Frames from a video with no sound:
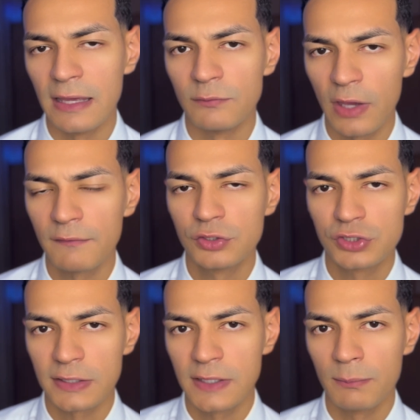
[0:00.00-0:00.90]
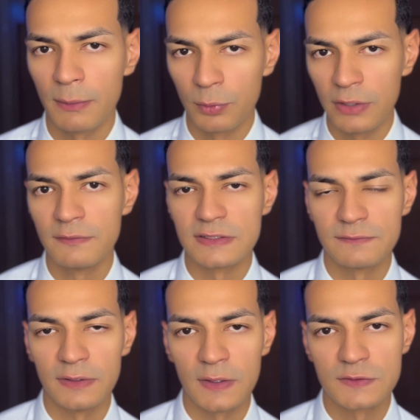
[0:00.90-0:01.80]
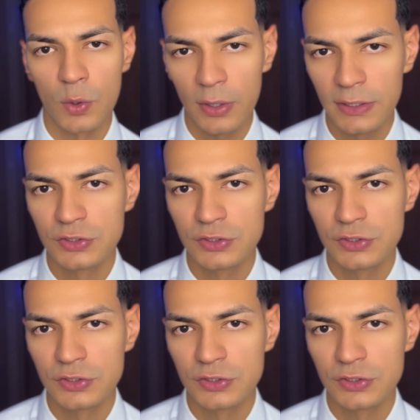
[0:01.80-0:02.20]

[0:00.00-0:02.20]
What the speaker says: If you haven't checked out my previous videos, go ahead and